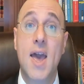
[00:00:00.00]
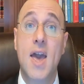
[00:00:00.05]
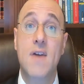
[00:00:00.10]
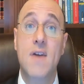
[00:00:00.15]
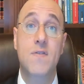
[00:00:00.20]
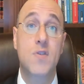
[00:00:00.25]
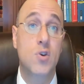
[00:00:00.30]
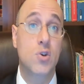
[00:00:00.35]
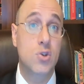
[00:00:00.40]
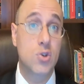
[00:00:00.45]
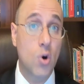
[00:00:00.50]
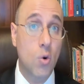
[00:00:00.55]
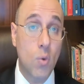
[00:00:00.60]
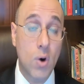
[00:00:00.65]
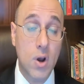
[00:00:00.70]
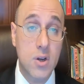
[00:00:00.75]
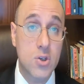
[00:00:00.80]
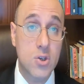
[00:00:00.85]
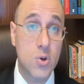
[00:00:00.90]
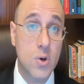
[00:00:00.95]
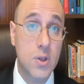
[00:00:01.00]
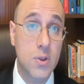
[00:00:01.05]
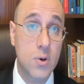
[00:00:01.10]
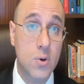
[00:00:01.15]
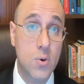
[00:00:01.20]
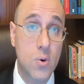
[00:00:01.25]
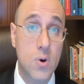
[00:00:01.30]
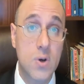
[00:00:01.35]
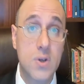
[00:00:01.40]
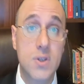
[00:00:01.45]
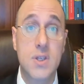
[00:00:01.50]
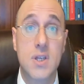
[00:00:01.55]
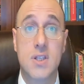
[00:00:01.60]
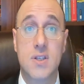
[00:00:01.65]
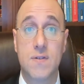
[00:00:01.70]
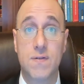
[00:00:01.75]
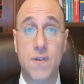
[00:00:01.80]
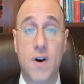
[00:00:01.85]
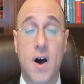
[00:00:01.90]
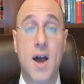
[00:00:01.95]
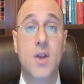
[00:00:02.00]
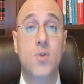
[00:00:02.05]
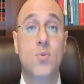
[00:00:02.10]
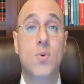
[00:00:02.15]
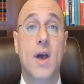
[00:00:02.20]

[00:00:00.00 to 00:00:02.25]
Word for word: If you don't want to join the course, it's fine.